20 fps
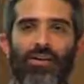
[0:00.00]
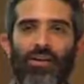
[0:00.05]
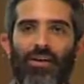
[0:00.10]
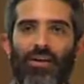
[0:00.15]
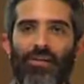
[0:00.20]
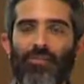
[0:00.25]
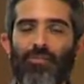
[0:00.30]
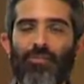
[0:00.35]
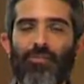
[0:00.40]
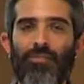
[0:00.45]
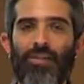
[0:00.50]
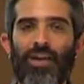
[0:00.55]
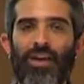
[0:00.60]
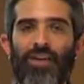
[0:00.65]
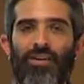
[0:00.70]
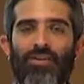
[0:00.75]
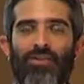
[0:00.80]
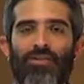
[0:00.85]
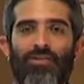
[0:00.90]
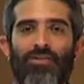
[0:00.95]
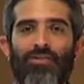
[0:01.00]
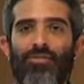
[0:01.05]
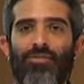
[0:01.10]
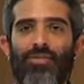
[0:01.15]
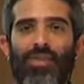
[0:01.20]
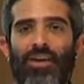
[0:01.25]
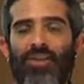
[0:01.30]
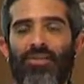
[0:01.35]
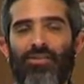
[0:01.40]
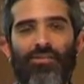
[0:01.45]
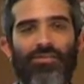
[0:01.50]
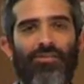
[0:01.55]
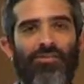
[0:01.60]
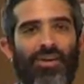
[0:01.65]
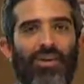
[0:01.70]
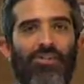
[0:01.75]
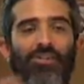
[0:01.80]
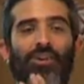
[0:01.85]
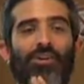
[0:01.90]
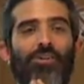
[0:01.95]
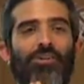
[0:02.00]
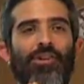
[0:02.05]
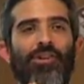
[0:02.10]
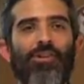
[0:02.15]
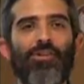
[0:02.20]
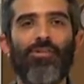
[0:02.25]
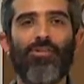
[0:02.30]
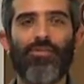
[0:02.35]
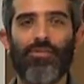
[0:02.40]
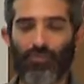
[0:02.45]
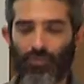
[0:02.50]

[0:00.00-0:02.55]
um, and, and, and there you go.